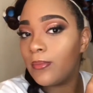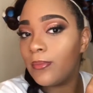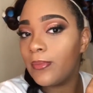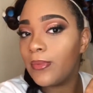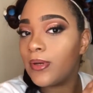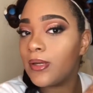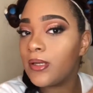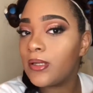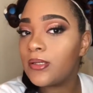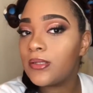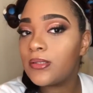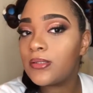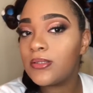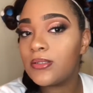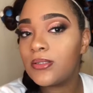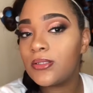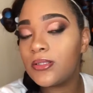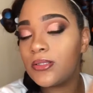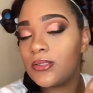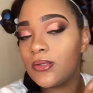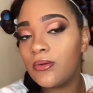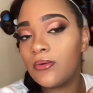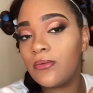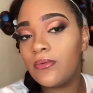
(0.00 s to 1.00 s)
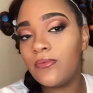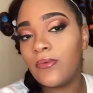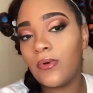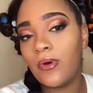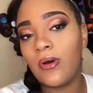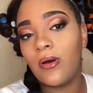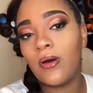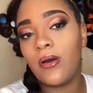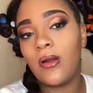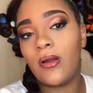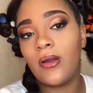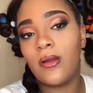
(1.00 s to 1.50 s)
But so
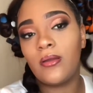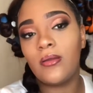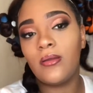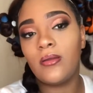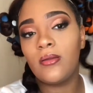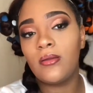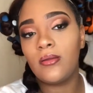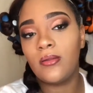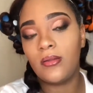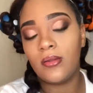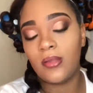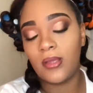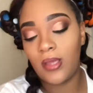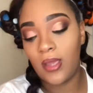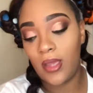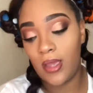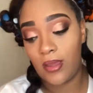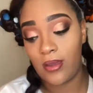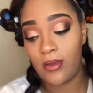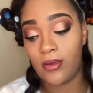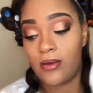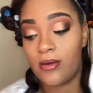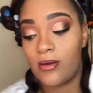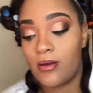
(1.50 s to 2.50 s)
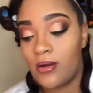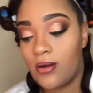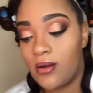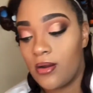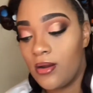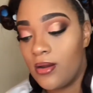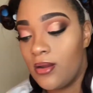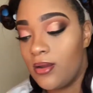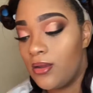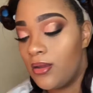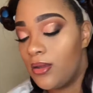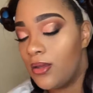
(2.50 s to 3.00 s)
far the hair
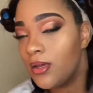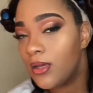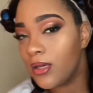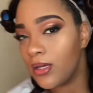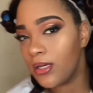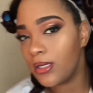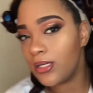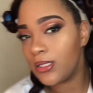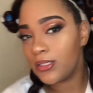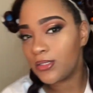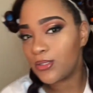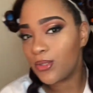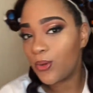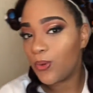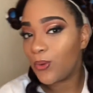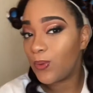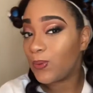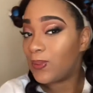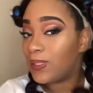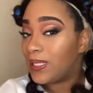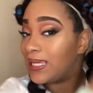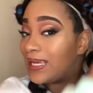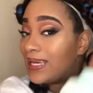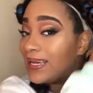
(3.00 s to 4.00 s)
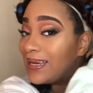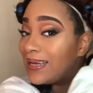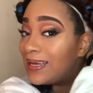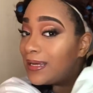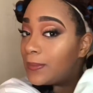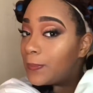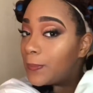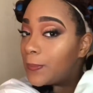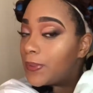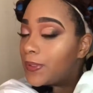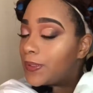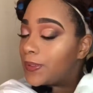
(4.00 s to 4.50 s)
is holding up.